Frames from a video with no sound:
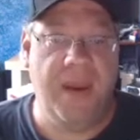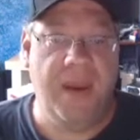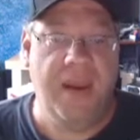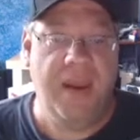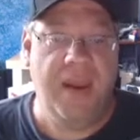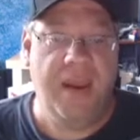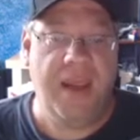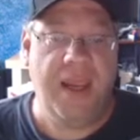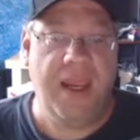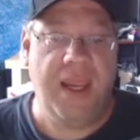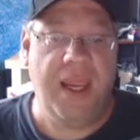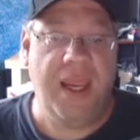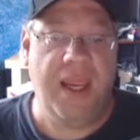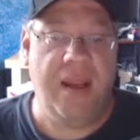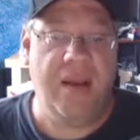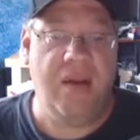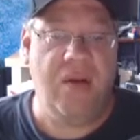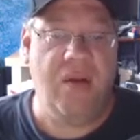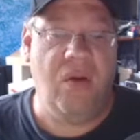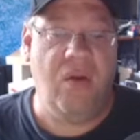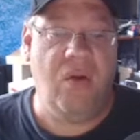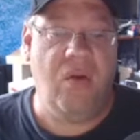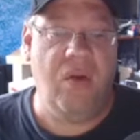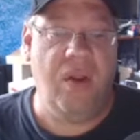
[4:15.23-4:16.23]
And
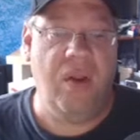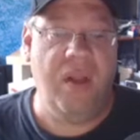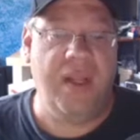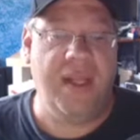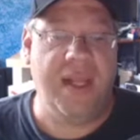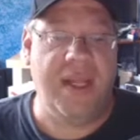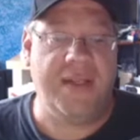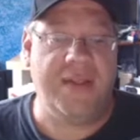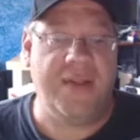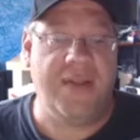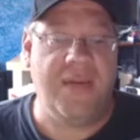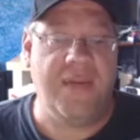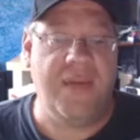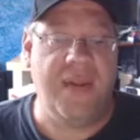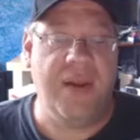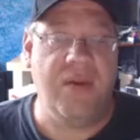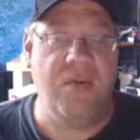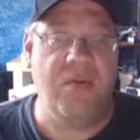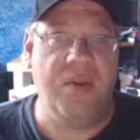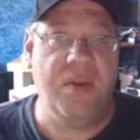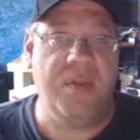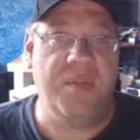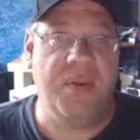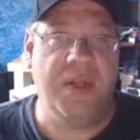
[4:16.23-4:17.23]
that's the thing
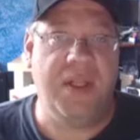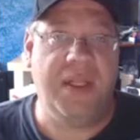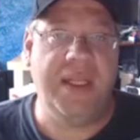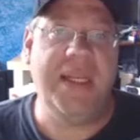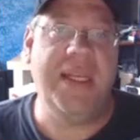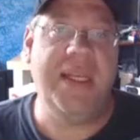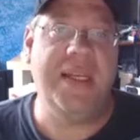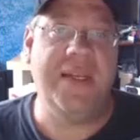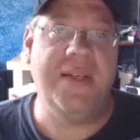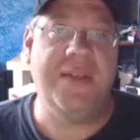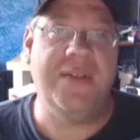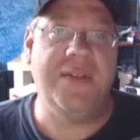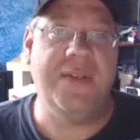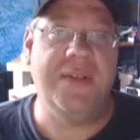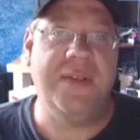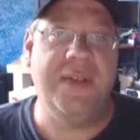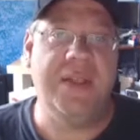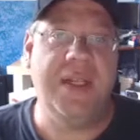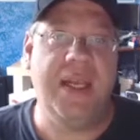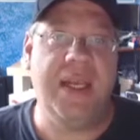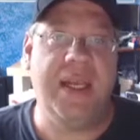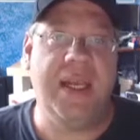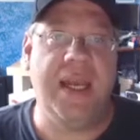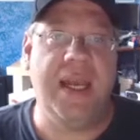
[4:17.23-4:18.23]
with police.
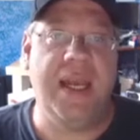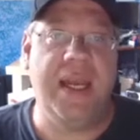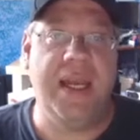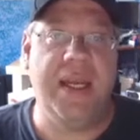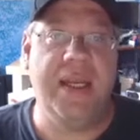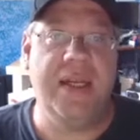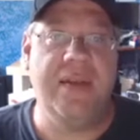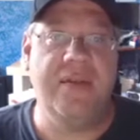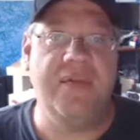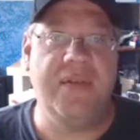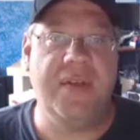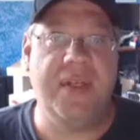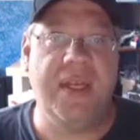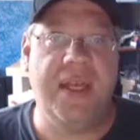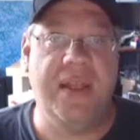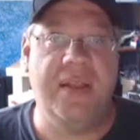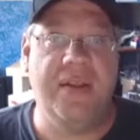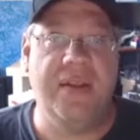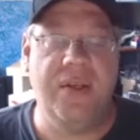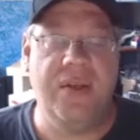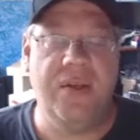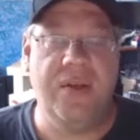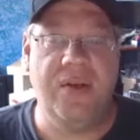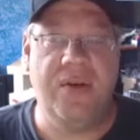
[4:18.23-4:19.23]
They kind of tell
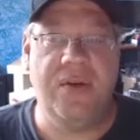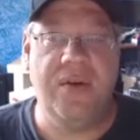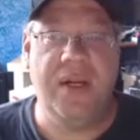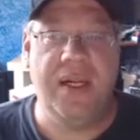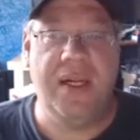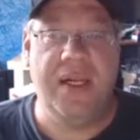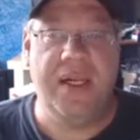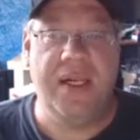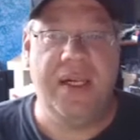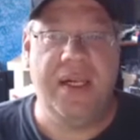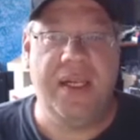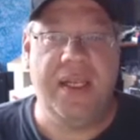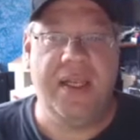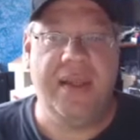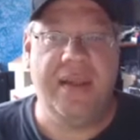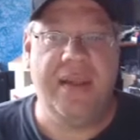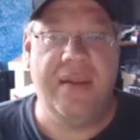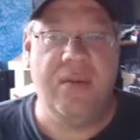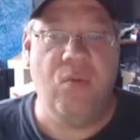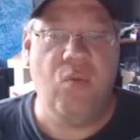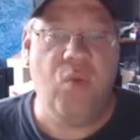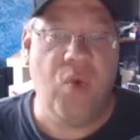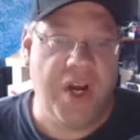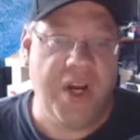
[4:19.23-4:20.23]
you,
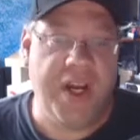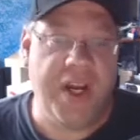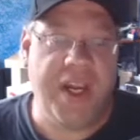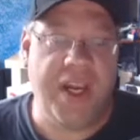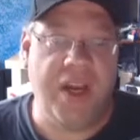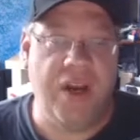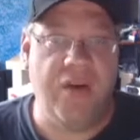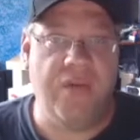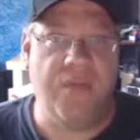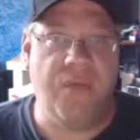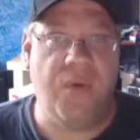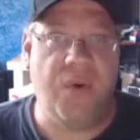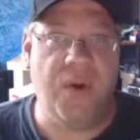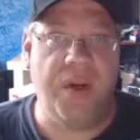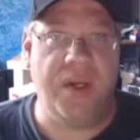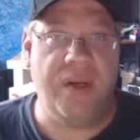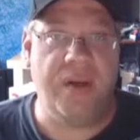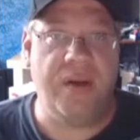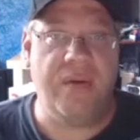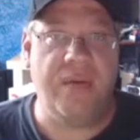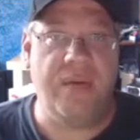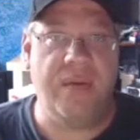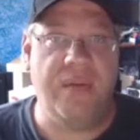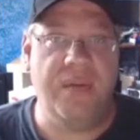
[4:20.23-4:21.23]
we're here for
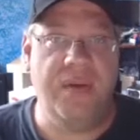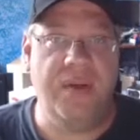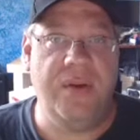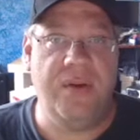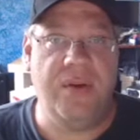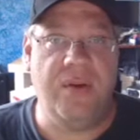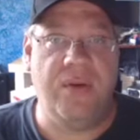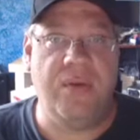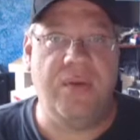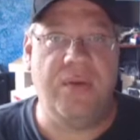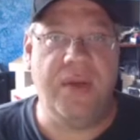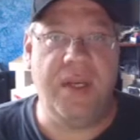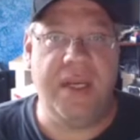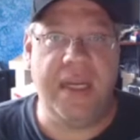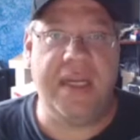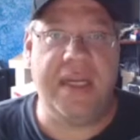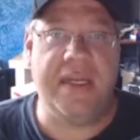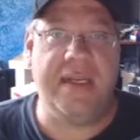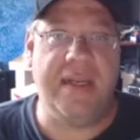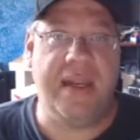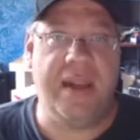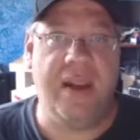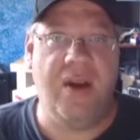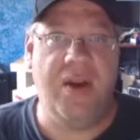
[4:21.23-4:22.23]
you. You don't need
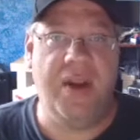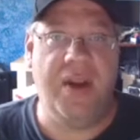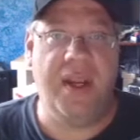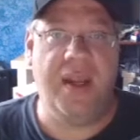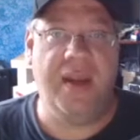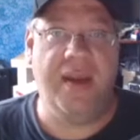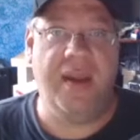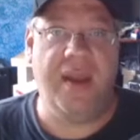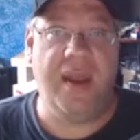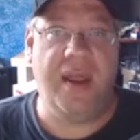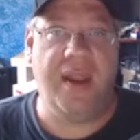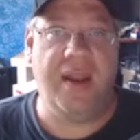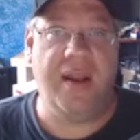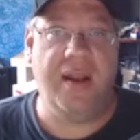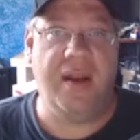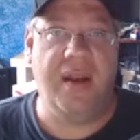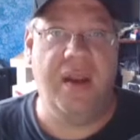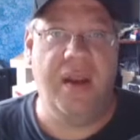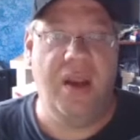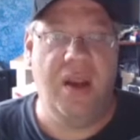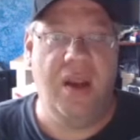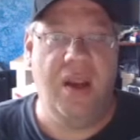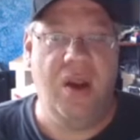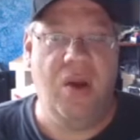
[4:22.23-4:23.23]
to carry a gun.
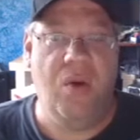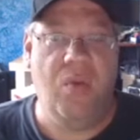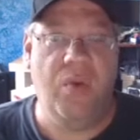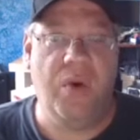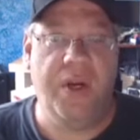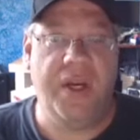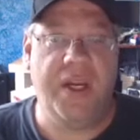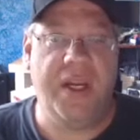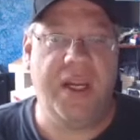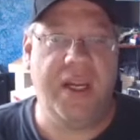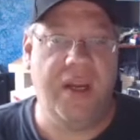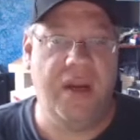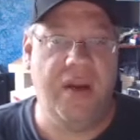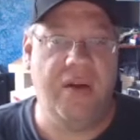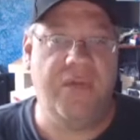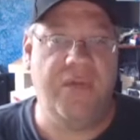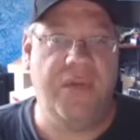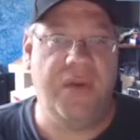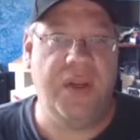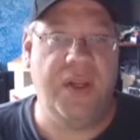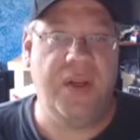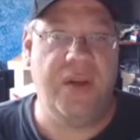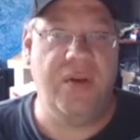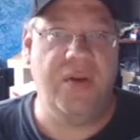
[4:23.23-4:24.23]
We're here
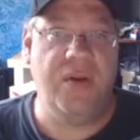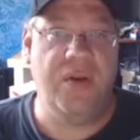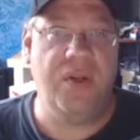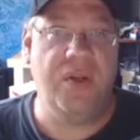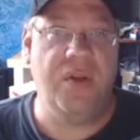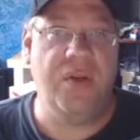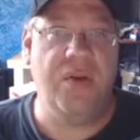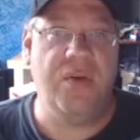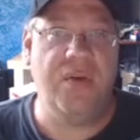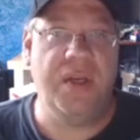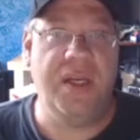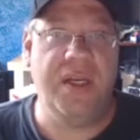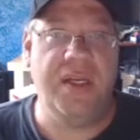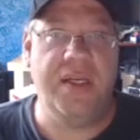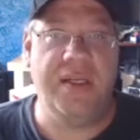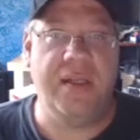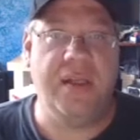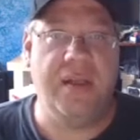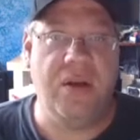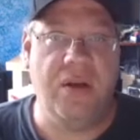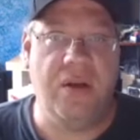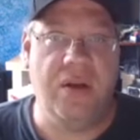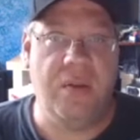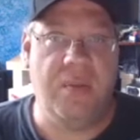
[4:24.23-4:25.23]
for you. You don't need to
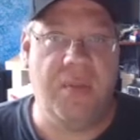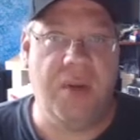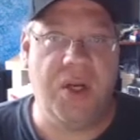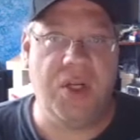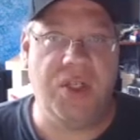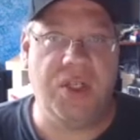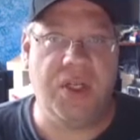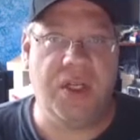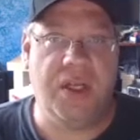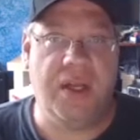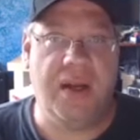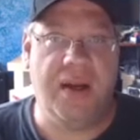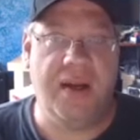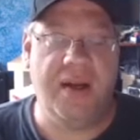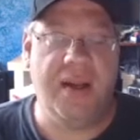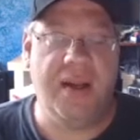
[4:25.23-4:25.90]
learn a martial art.